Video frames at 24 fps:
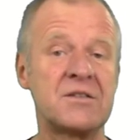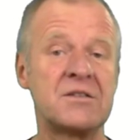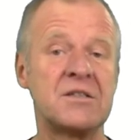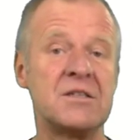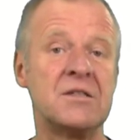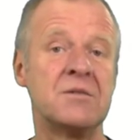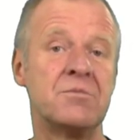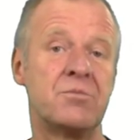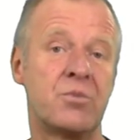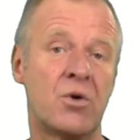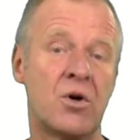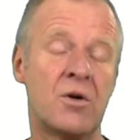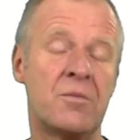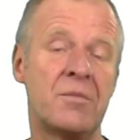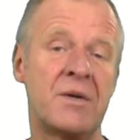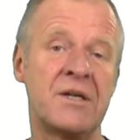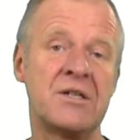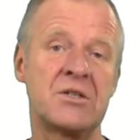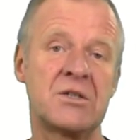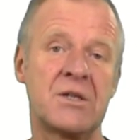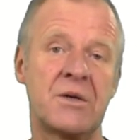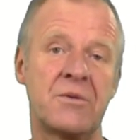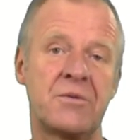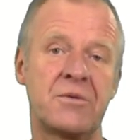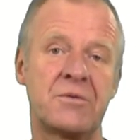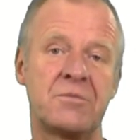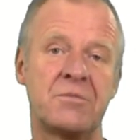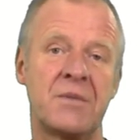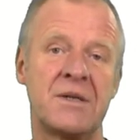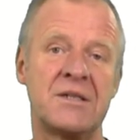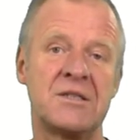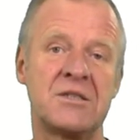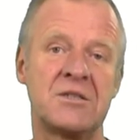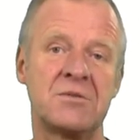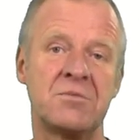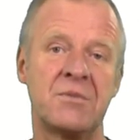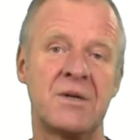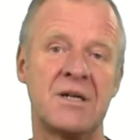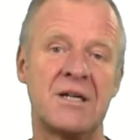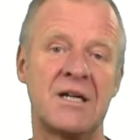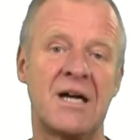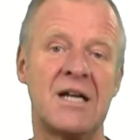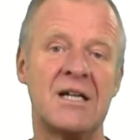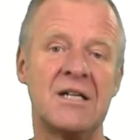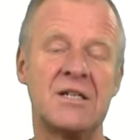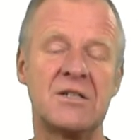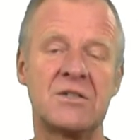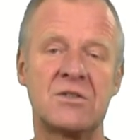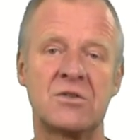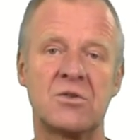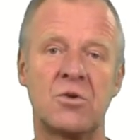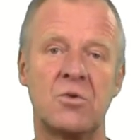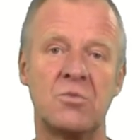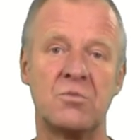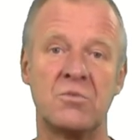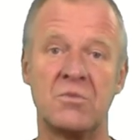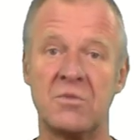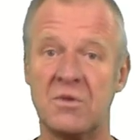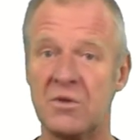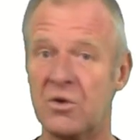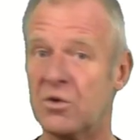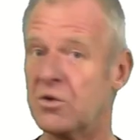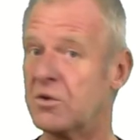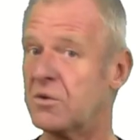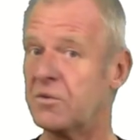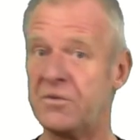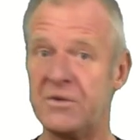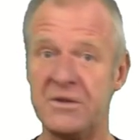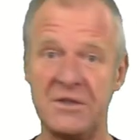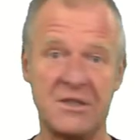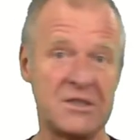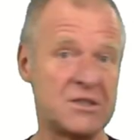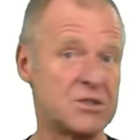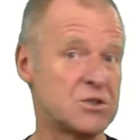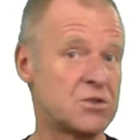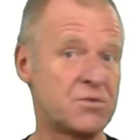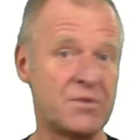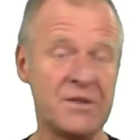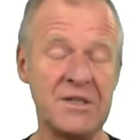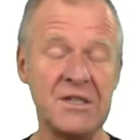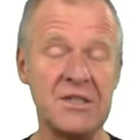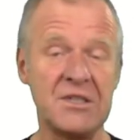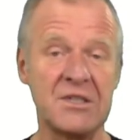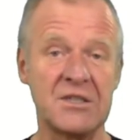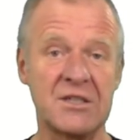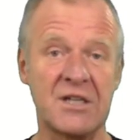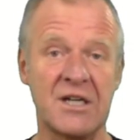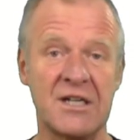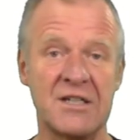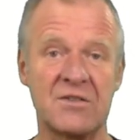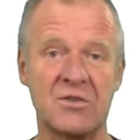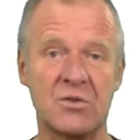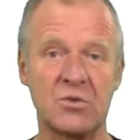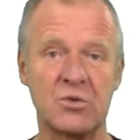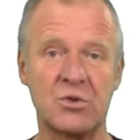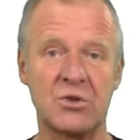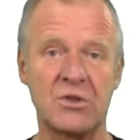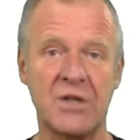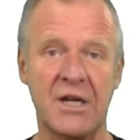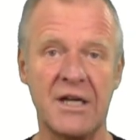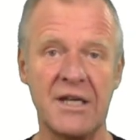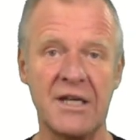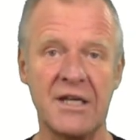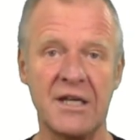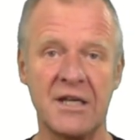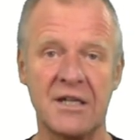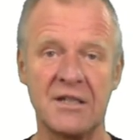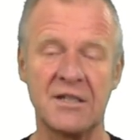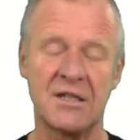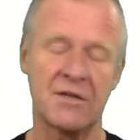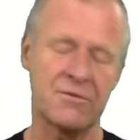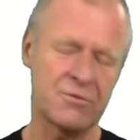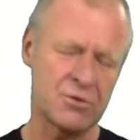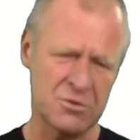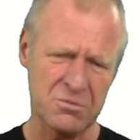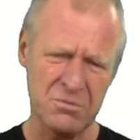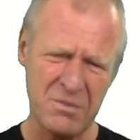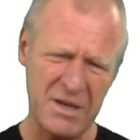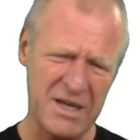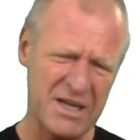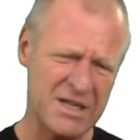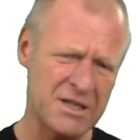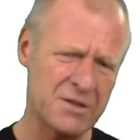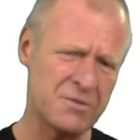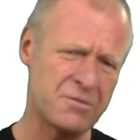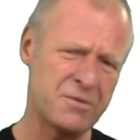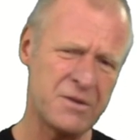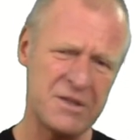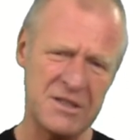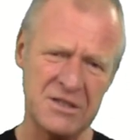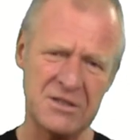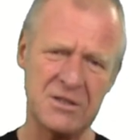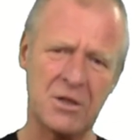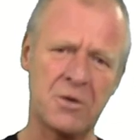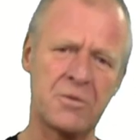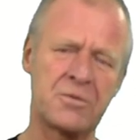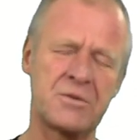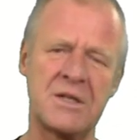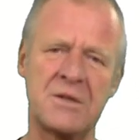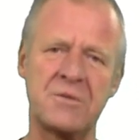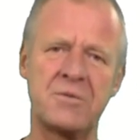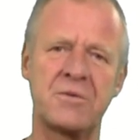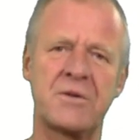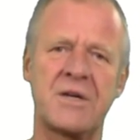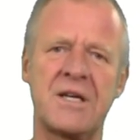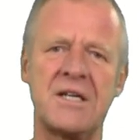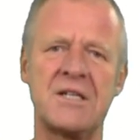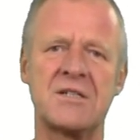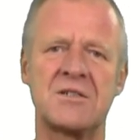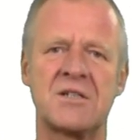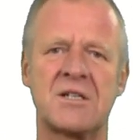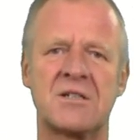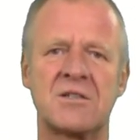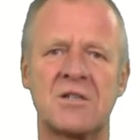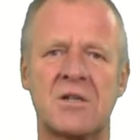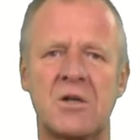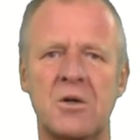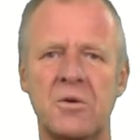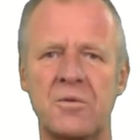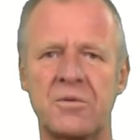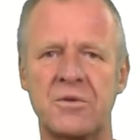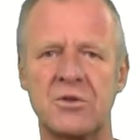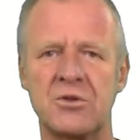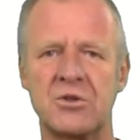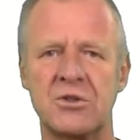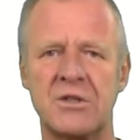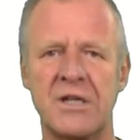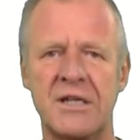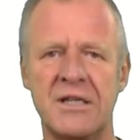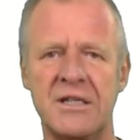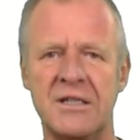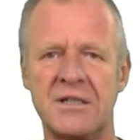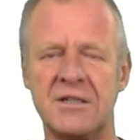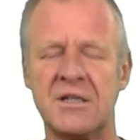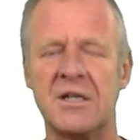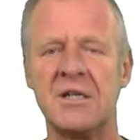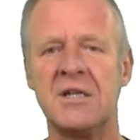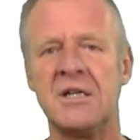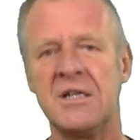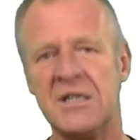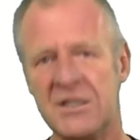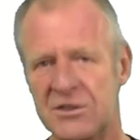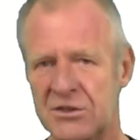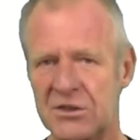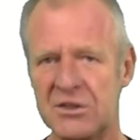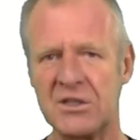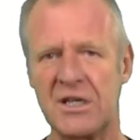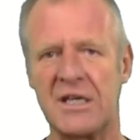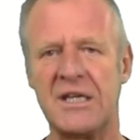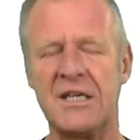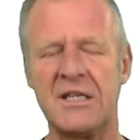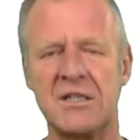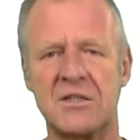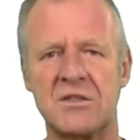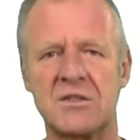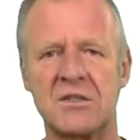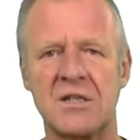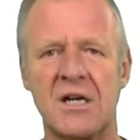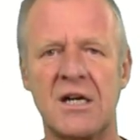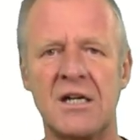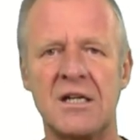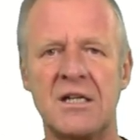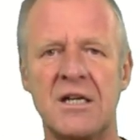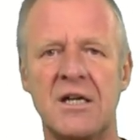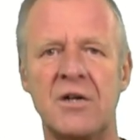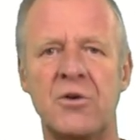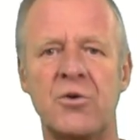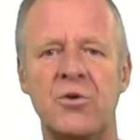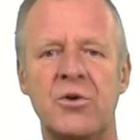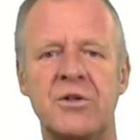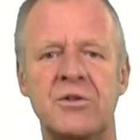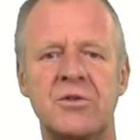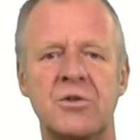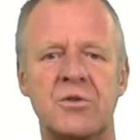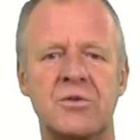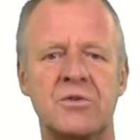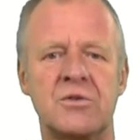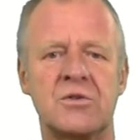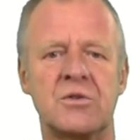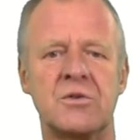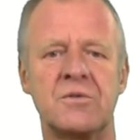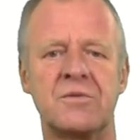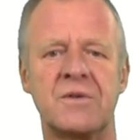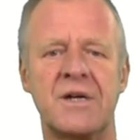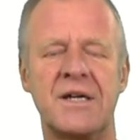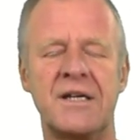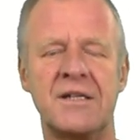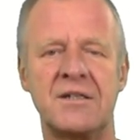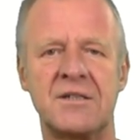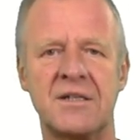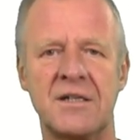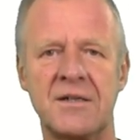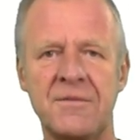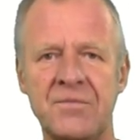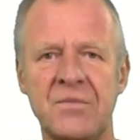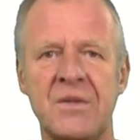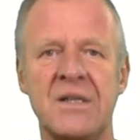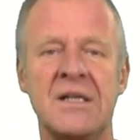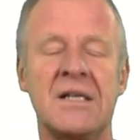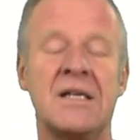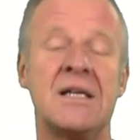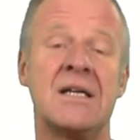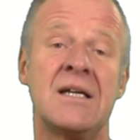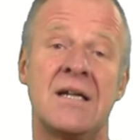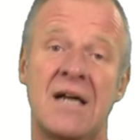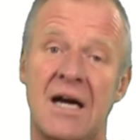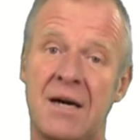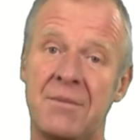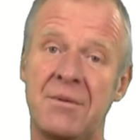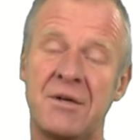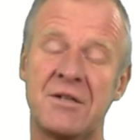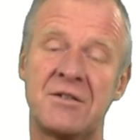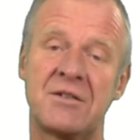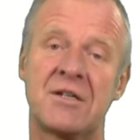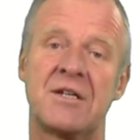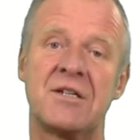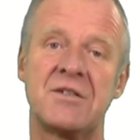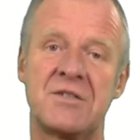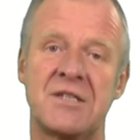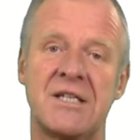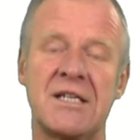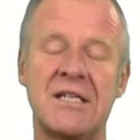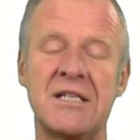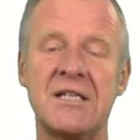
Therefore, the drilling crew sometimes tries everything to somehow increase the speed by applying more weight on the mill, increasing the drill string RPM, and so on and so on.